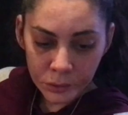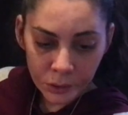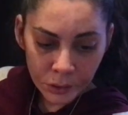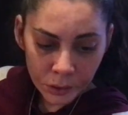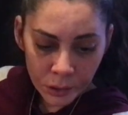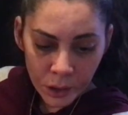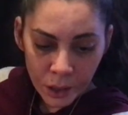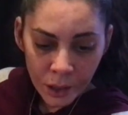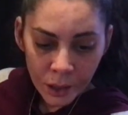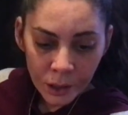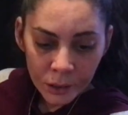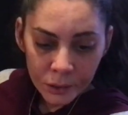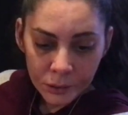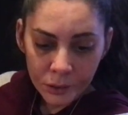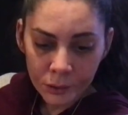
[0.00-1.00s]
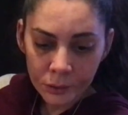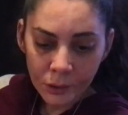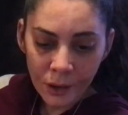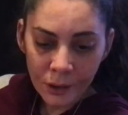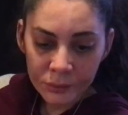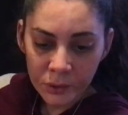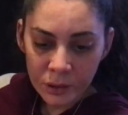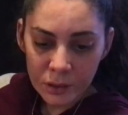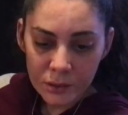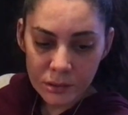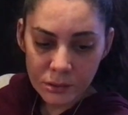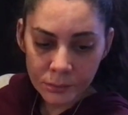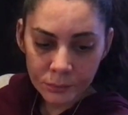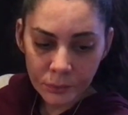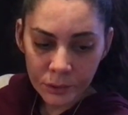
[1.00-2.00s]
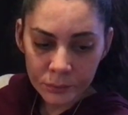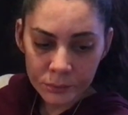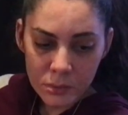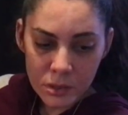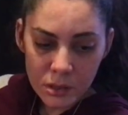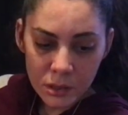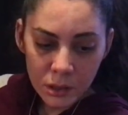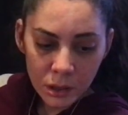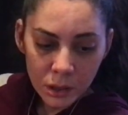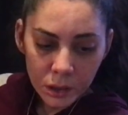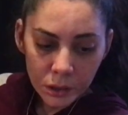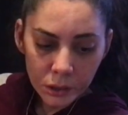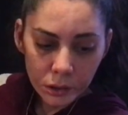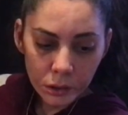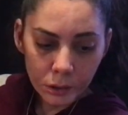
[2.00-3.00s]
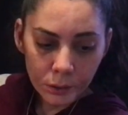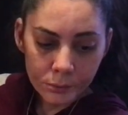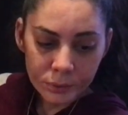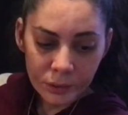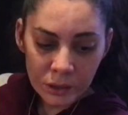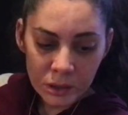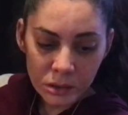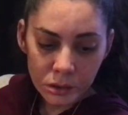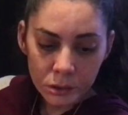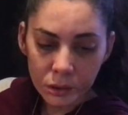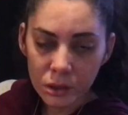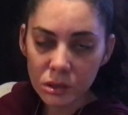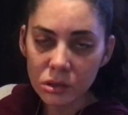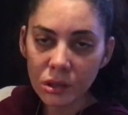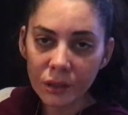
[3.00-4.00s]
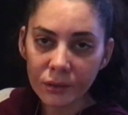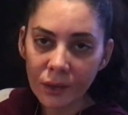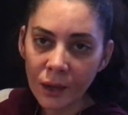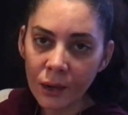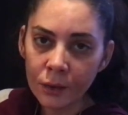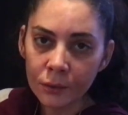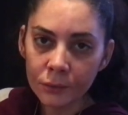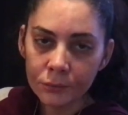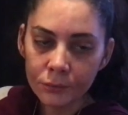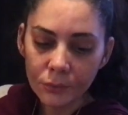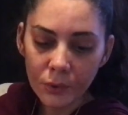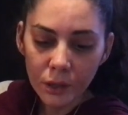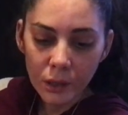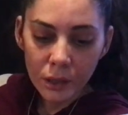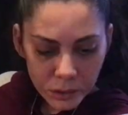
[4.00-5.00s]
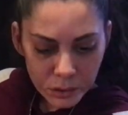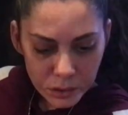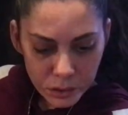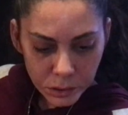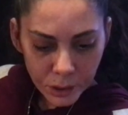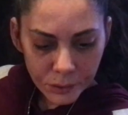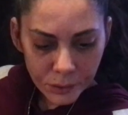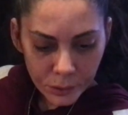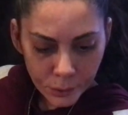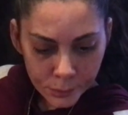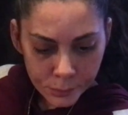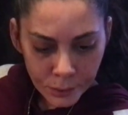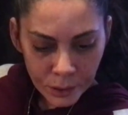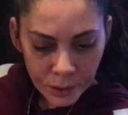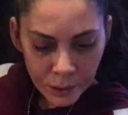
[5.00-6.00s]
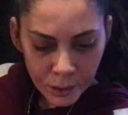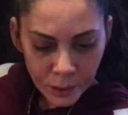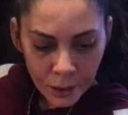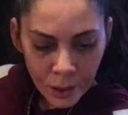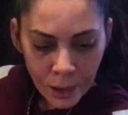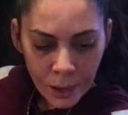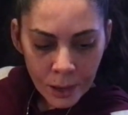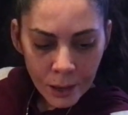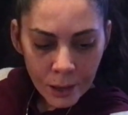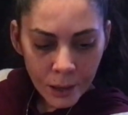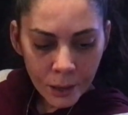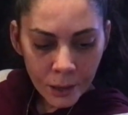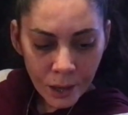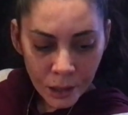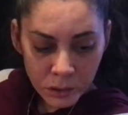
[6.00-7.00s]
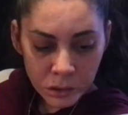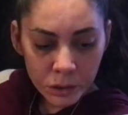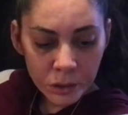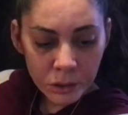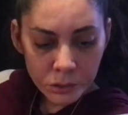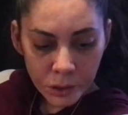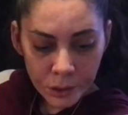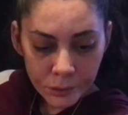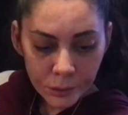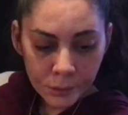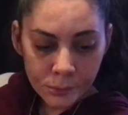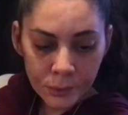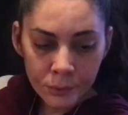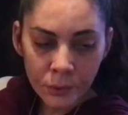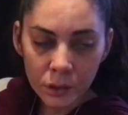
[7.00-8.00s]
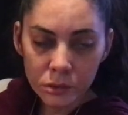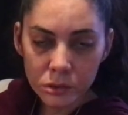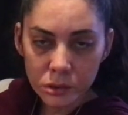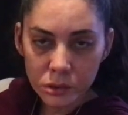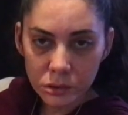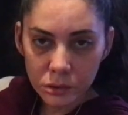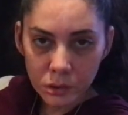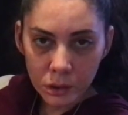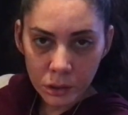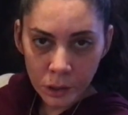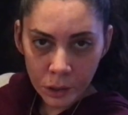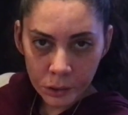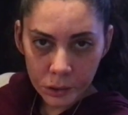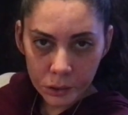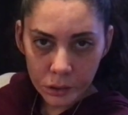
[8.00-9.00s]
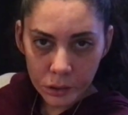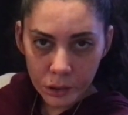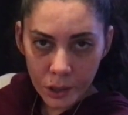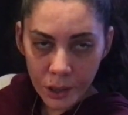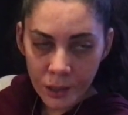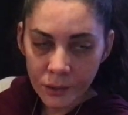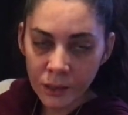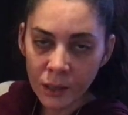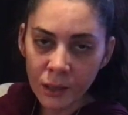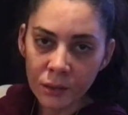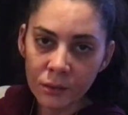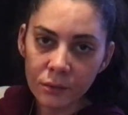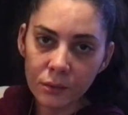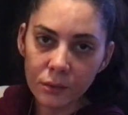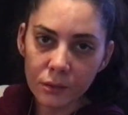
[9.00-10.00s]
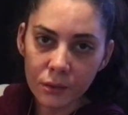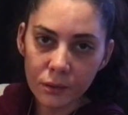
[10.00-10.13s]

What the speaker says: there that are having these symptoms, please go get checked out. I did try therapy. Actually, I tried therapy when I was younger, and then